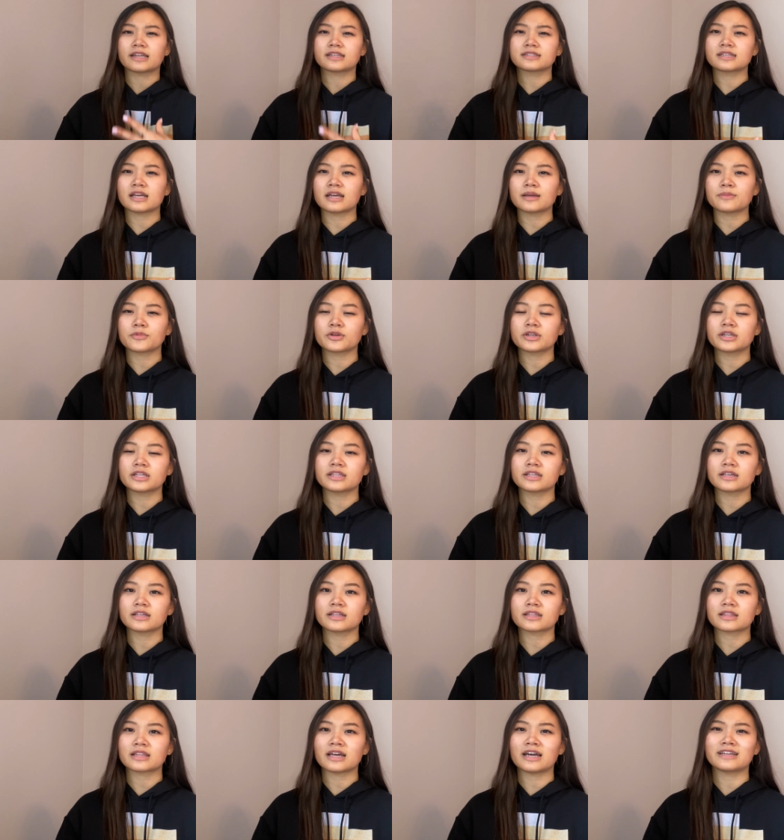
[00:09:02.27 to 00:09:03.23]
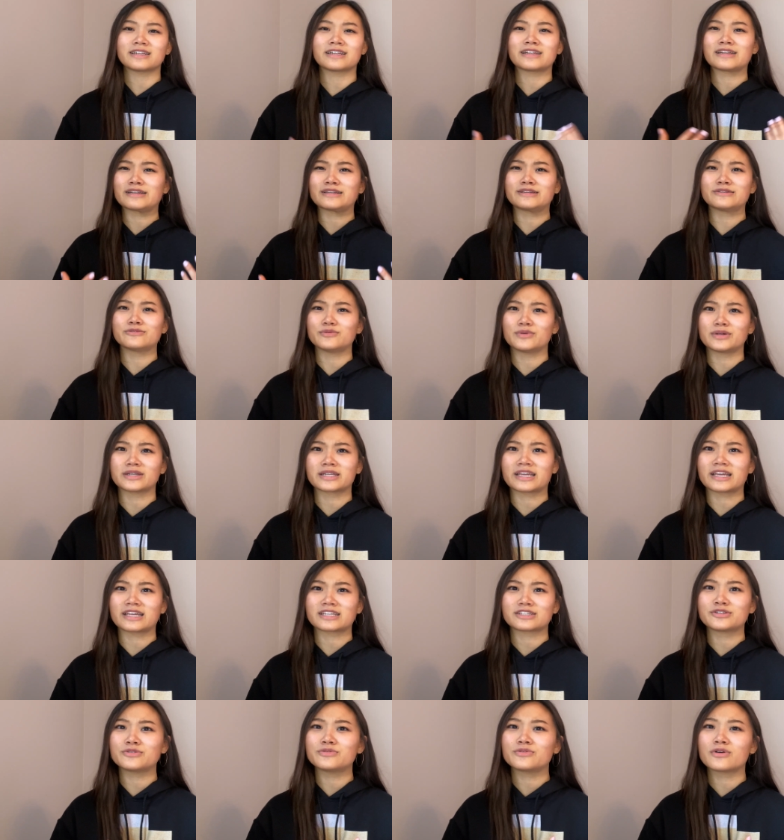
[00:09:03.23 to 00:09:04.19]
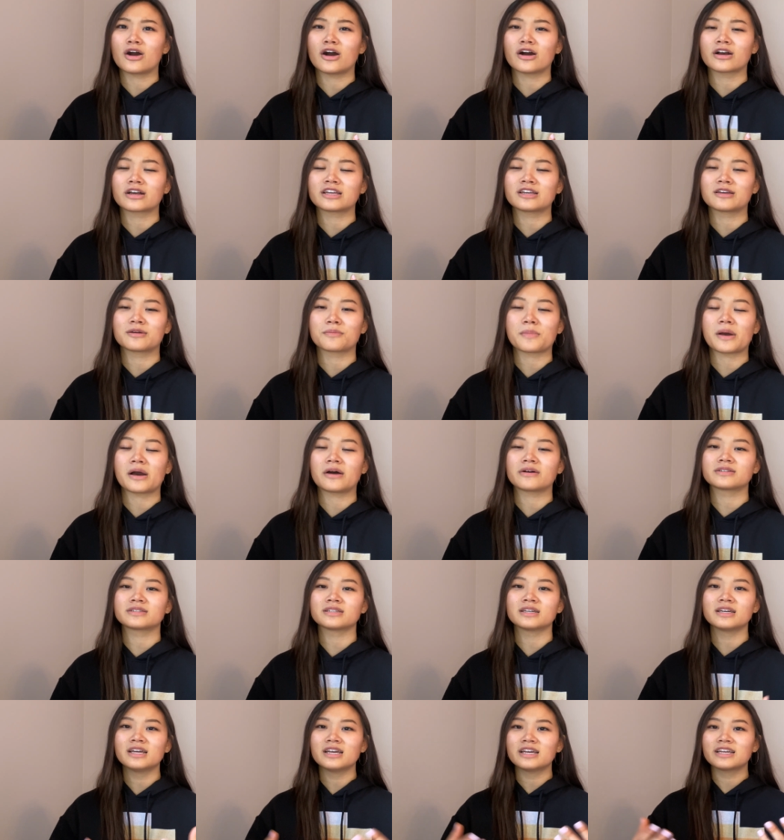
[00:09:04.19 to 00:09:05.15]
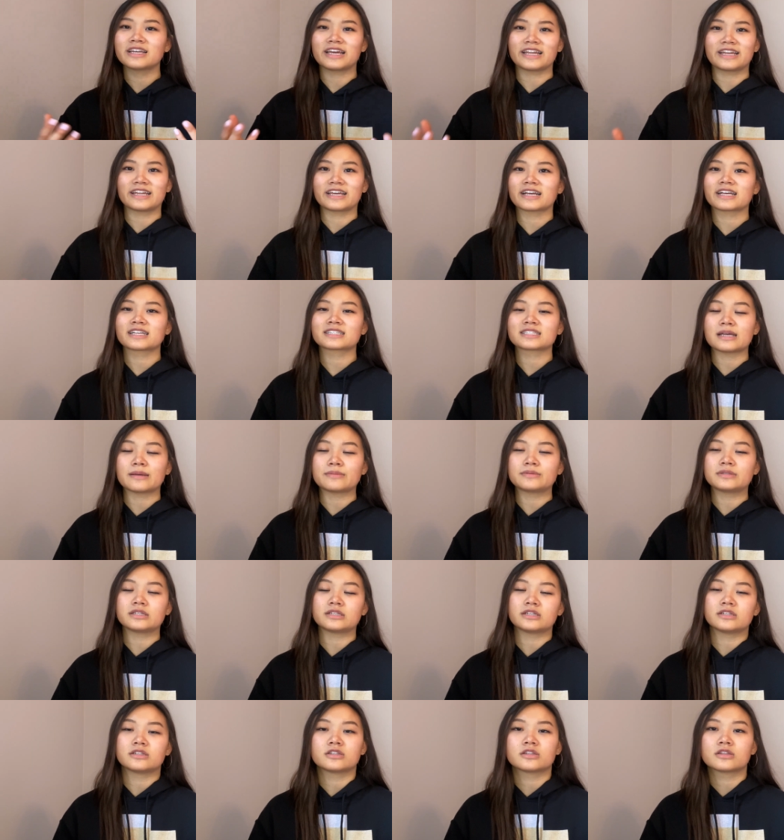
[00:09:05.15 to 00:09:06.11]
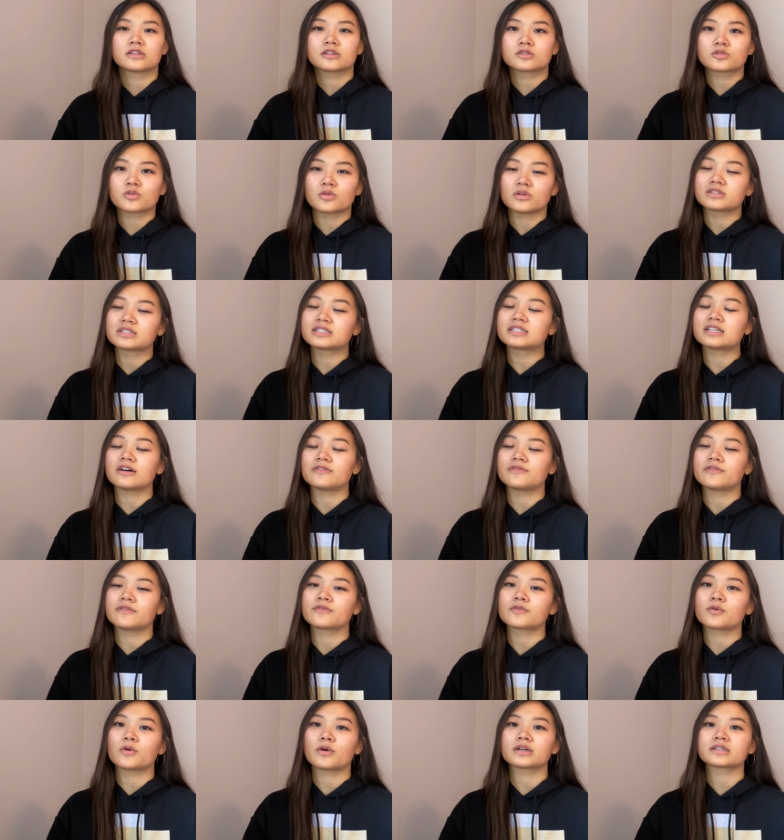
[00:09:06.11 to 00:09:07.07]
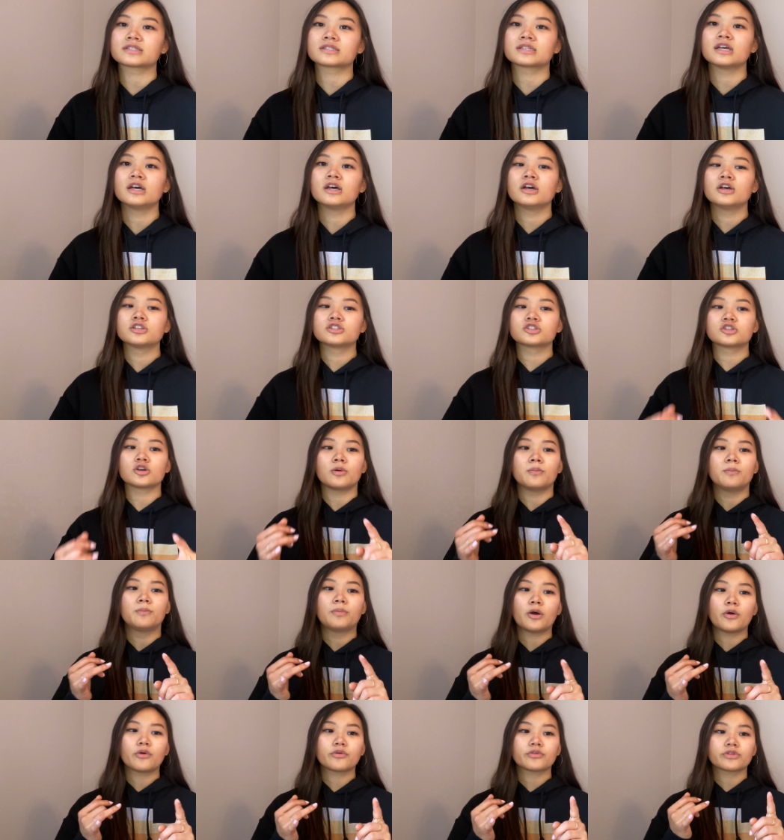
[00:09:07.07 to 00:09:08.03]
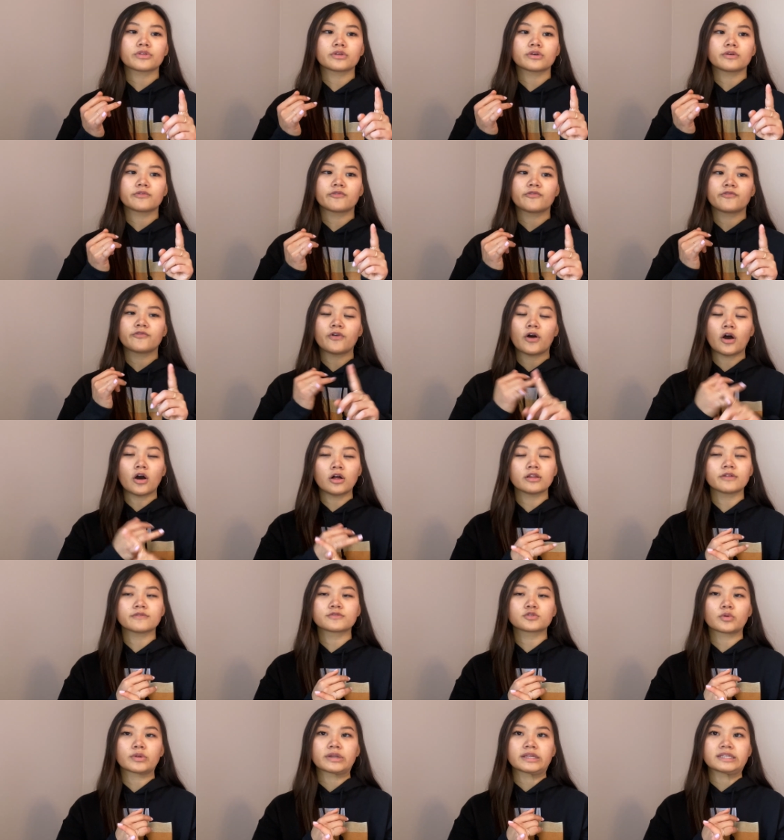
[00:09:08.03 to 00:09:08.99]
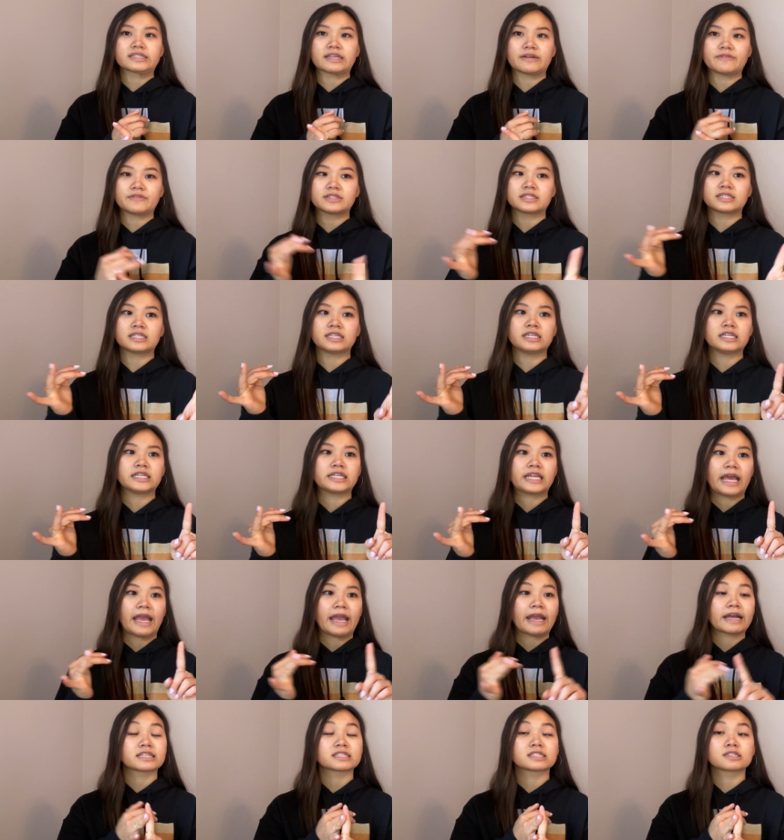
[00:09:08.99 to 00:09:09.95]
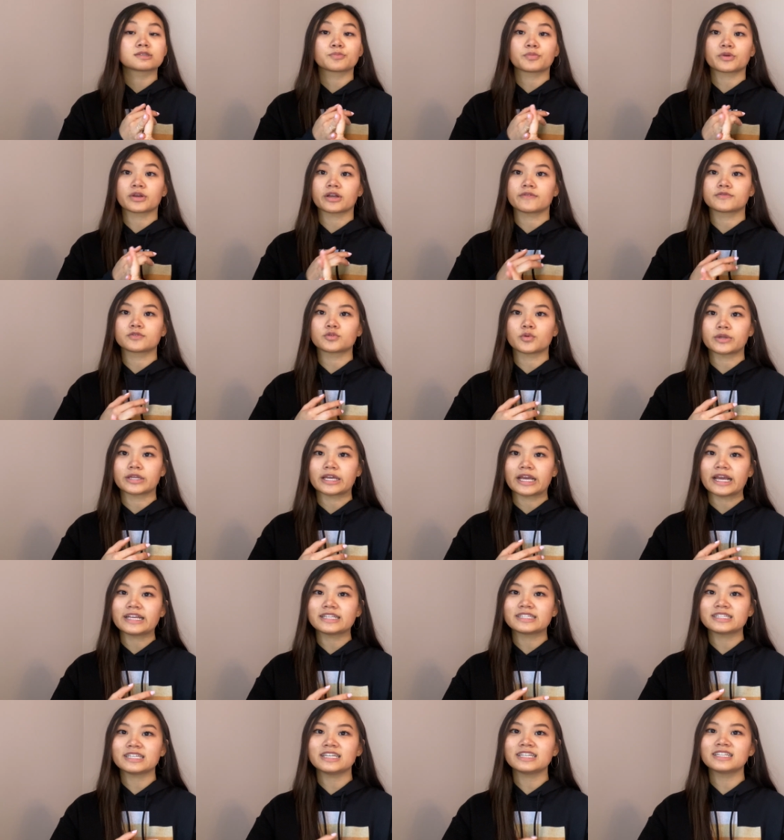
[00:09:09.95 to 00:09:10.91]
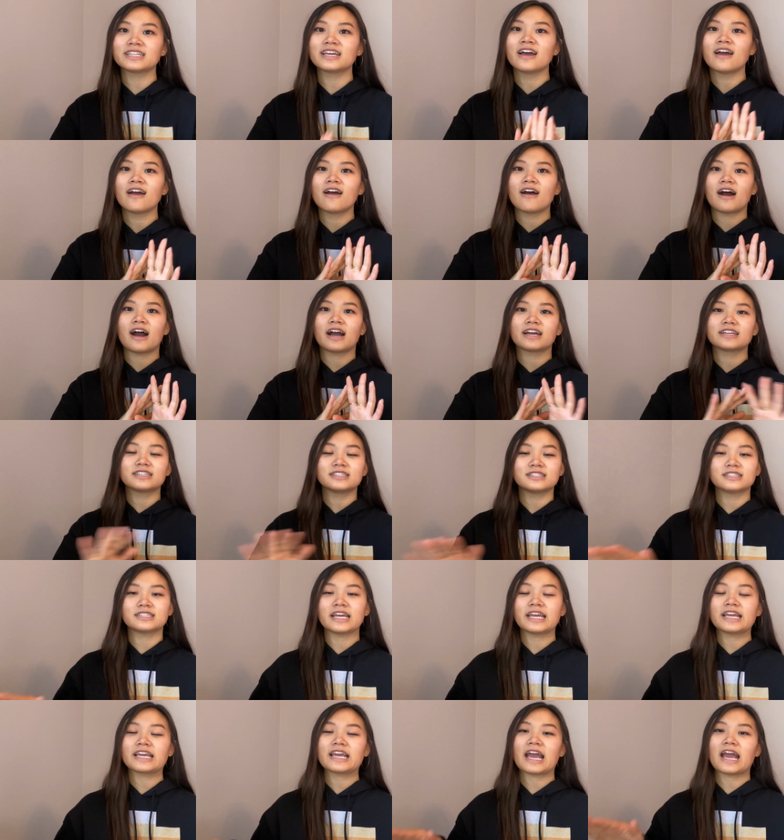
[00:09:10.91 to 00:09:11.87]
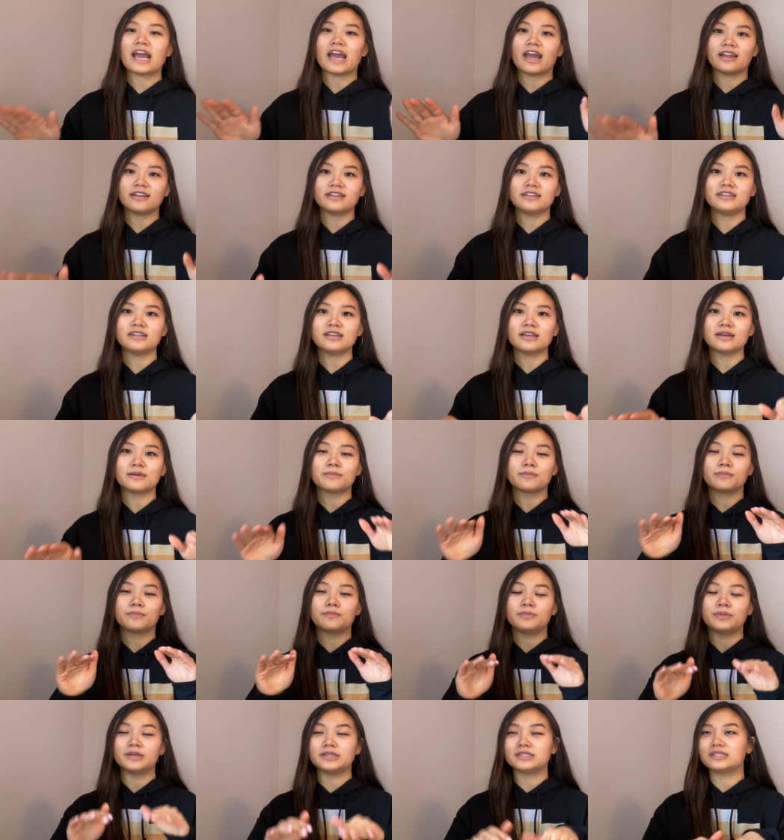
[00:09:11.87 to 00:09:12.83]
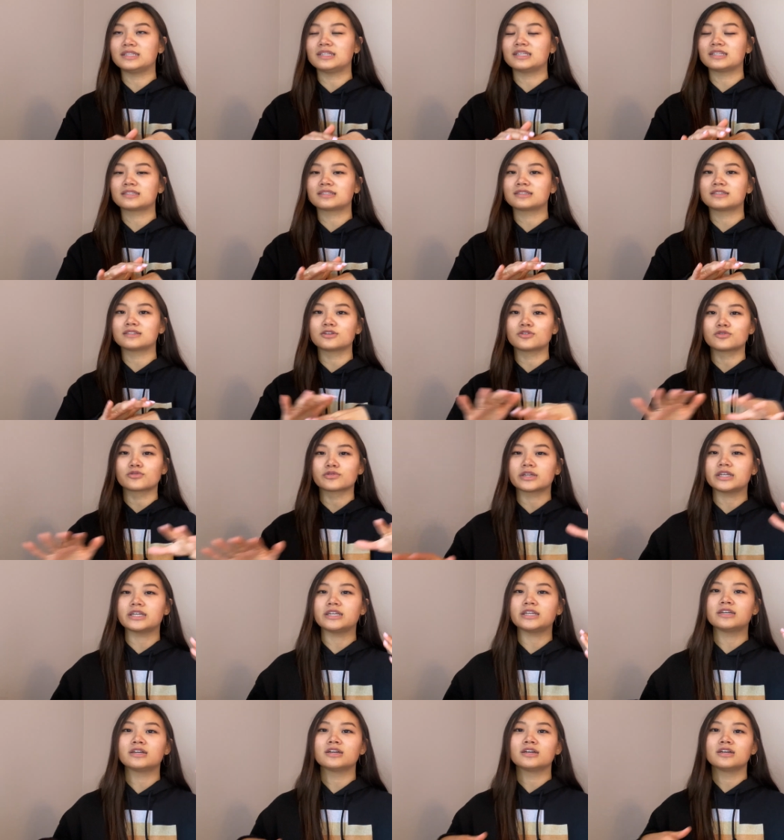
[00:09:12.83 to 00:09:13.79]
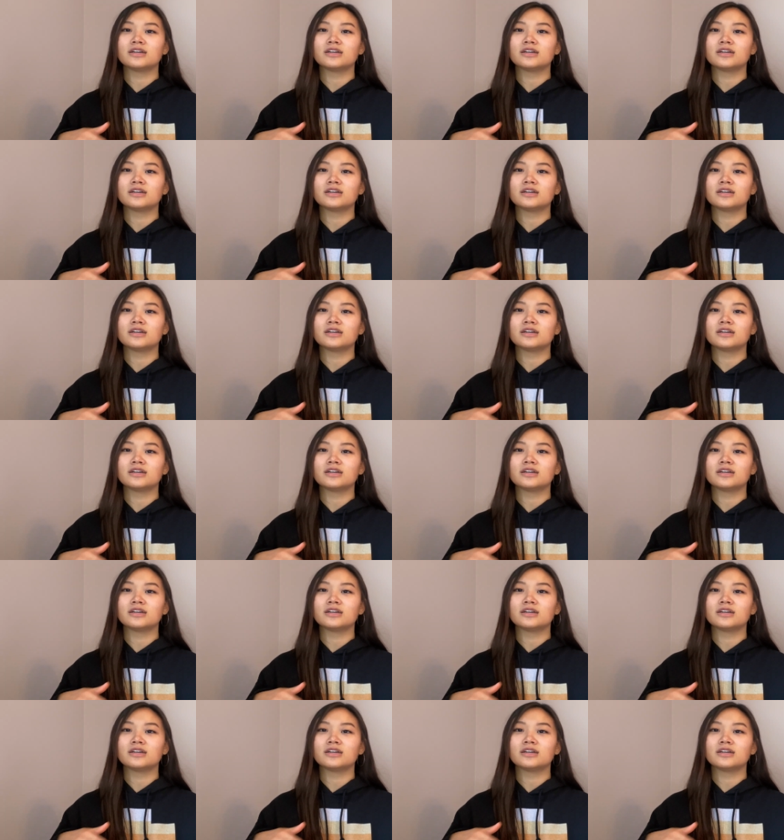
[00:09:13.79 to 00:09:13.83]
of time or anything like that. And I didn't want to get too cocky about getting accepted into the school itself, of course. So both fall of 2017 and spring of 2018, I didn't take any business degree